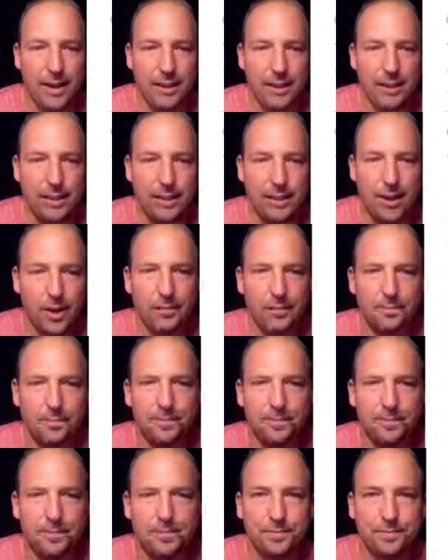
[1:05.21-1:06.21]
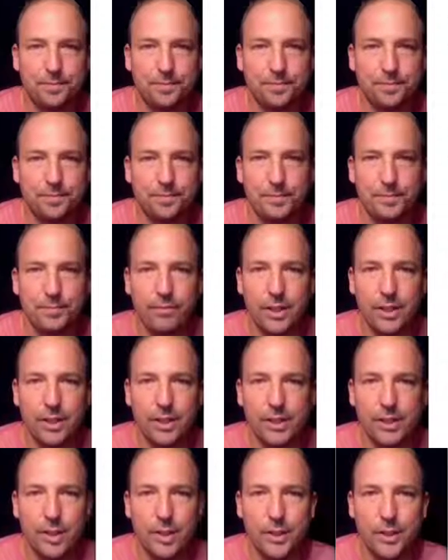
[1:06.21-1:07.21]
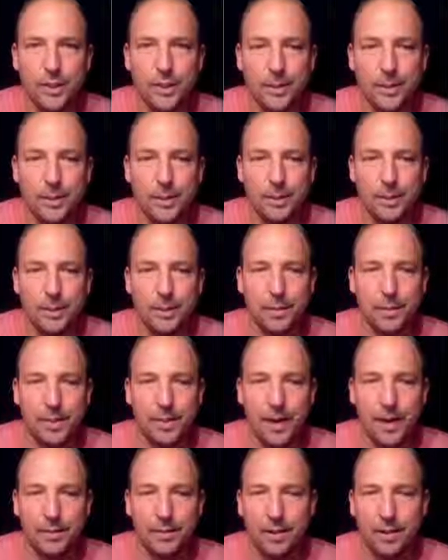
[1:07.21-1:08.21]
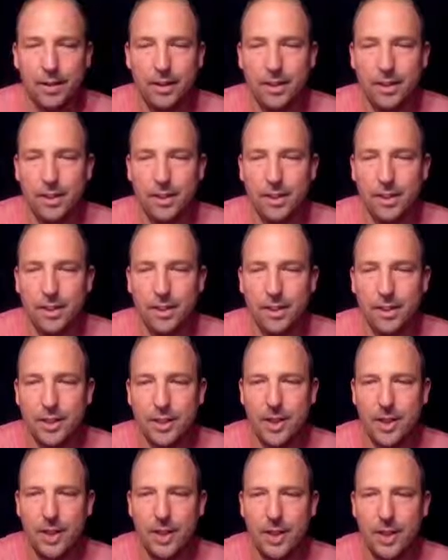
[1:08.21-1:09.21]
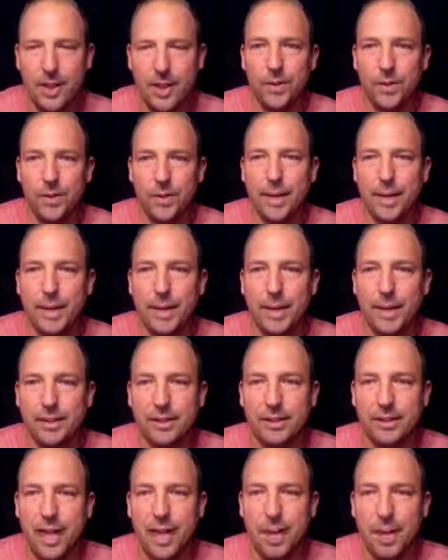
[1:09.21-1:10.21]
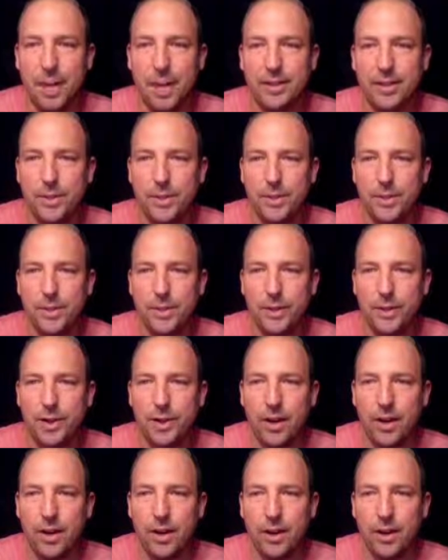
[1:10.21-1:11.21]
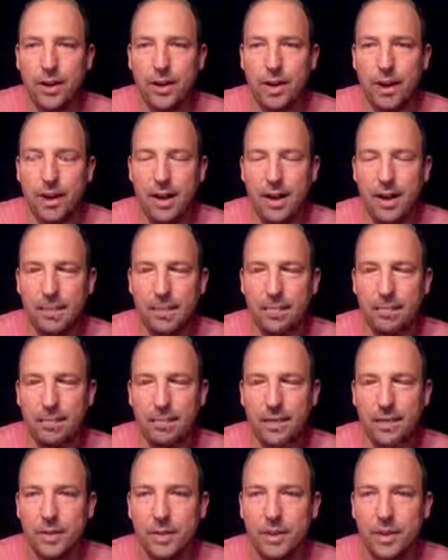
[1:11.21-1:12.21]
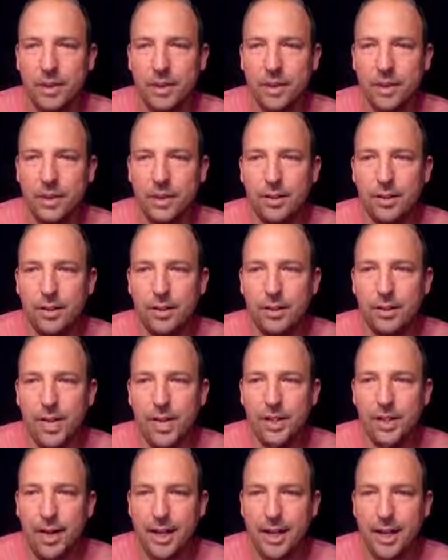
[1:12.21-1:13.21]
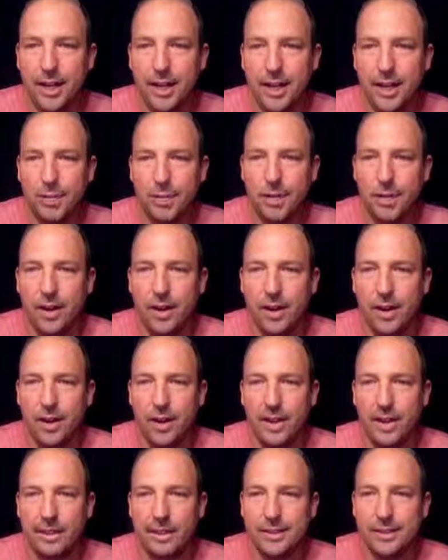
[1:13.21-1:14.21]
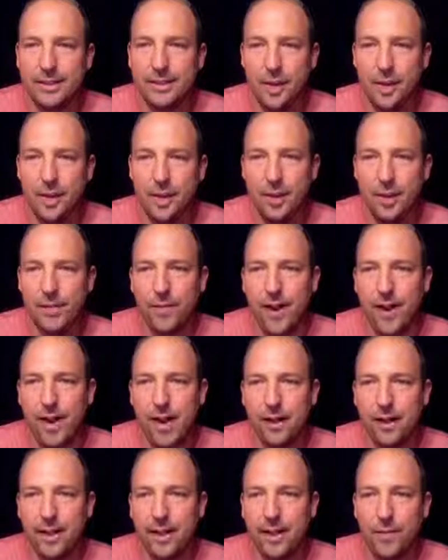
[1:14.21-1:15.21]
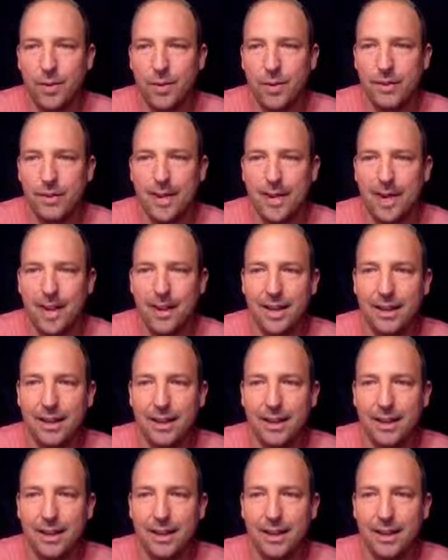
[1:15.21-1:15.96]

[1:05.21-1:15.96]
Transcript: So super simple stuff. So what you want to do is basically come up to your little section here where I guess it's like your profile, I guess you want to say.